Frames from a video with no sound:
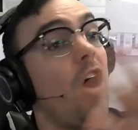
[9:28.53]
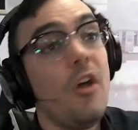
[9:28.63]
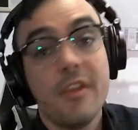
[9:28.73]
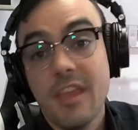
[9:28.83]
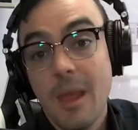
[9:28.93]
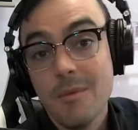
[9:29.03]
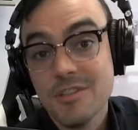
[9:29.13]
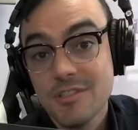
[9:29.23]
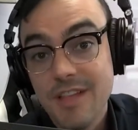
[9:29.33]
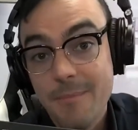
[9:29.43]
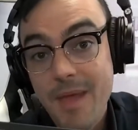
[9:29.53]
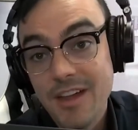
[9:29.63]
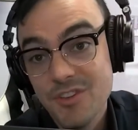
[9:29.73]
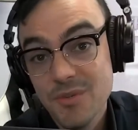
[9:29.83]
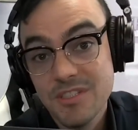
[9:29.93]
all the cameras are set
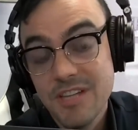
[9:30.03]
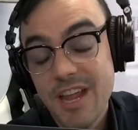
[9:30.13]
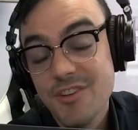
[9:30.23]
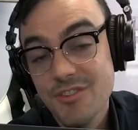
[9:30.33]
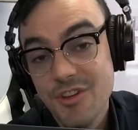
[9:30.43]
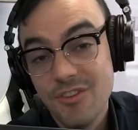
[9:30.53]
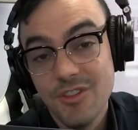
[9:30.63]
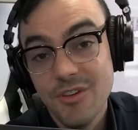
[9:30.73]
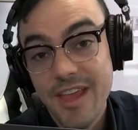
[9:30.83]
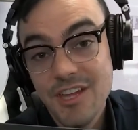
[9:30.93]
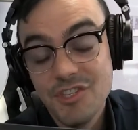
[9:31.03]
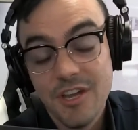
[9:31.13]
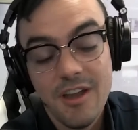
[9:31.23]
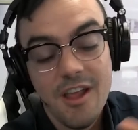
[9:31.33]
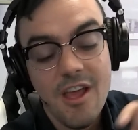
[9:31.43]
back to a standard known
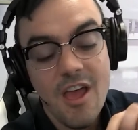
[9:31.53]
location.